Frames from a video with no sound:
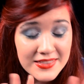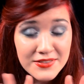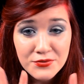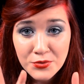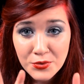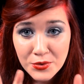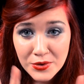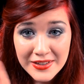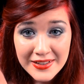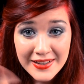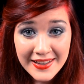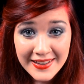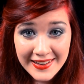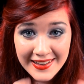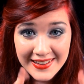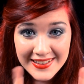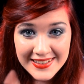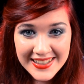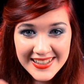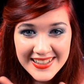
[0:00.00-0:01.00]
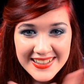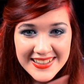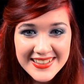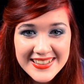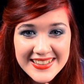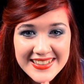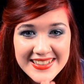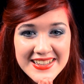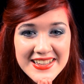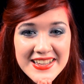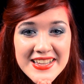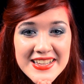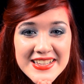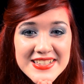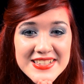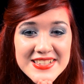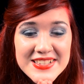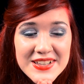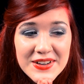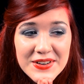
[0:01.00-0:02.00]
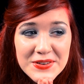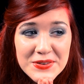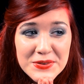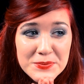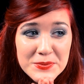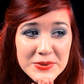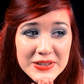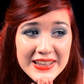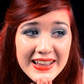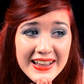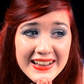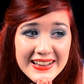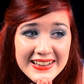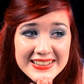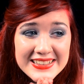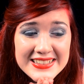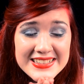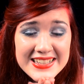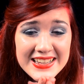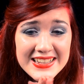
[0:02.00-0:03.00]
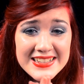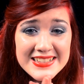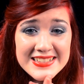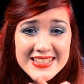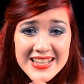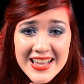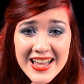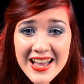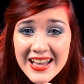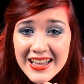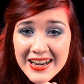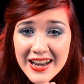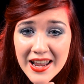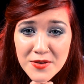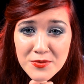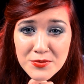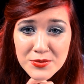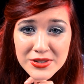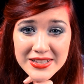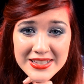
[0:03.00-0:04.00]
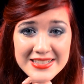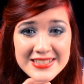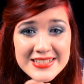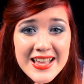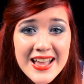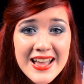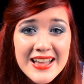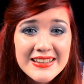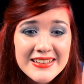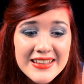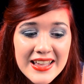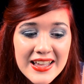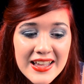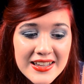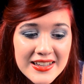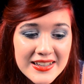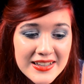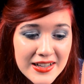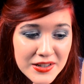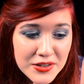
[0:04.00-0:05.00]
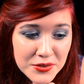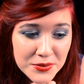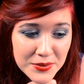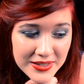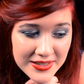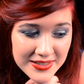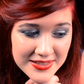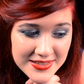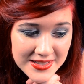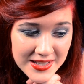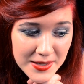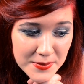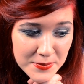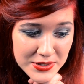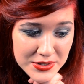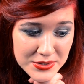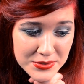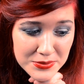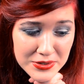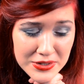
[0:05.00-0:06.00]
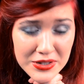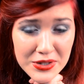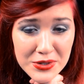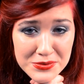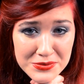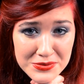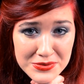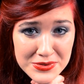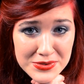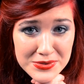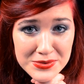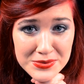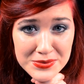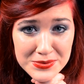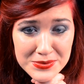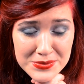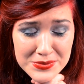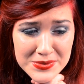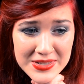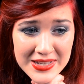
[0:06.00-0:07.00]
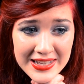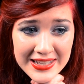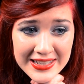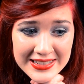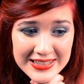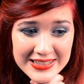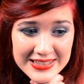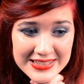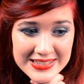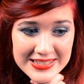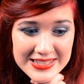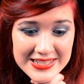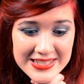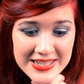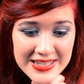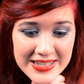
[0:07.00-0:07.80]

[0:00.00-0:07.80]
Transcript: 4, not 8. So, but yeah, it's kind of sad. I'm really sad that Halloween is coming to a close soon, and